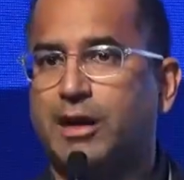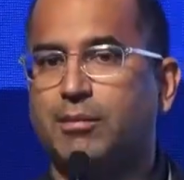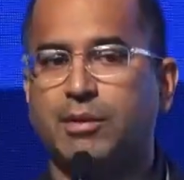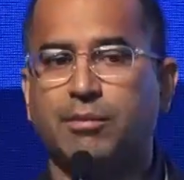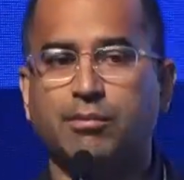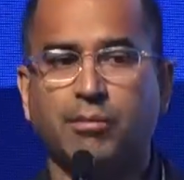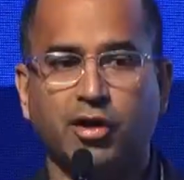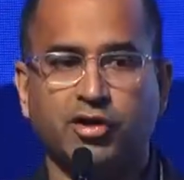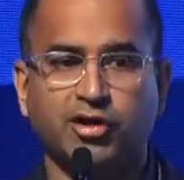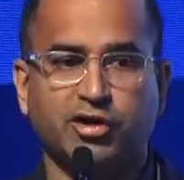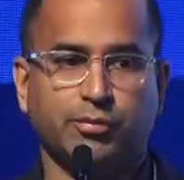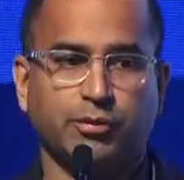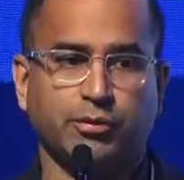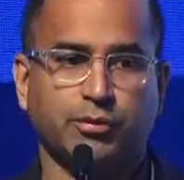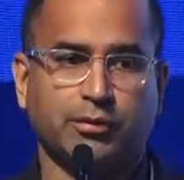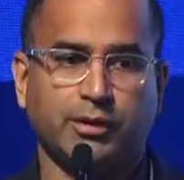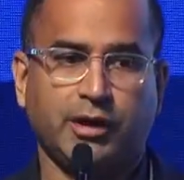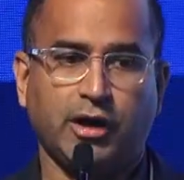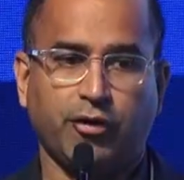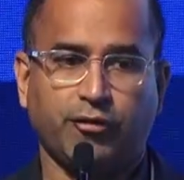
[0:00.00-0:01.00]
in multiple
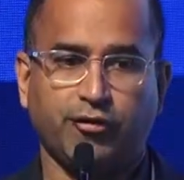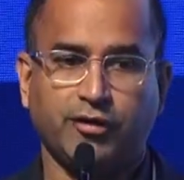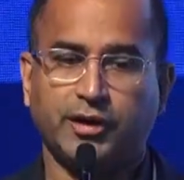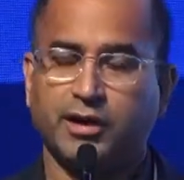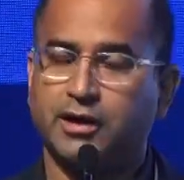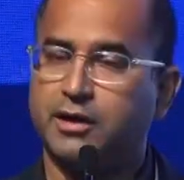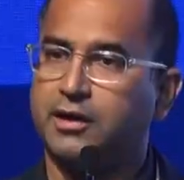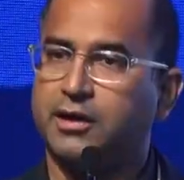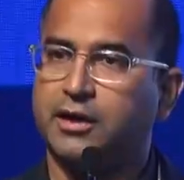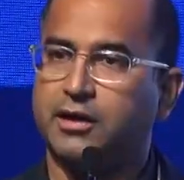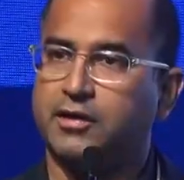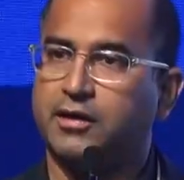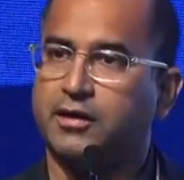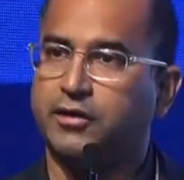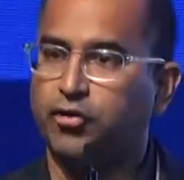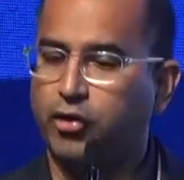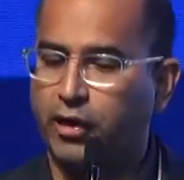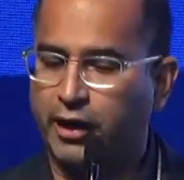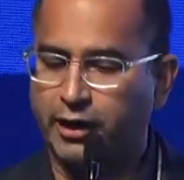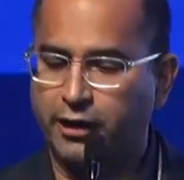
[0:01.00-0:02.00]
carefully conducted
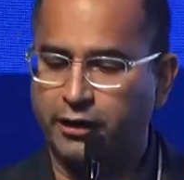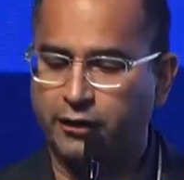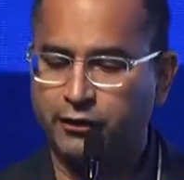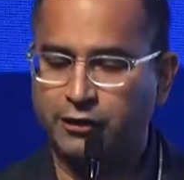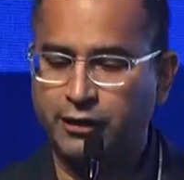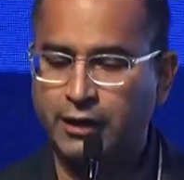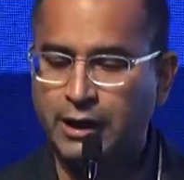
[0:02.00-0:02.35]
trials.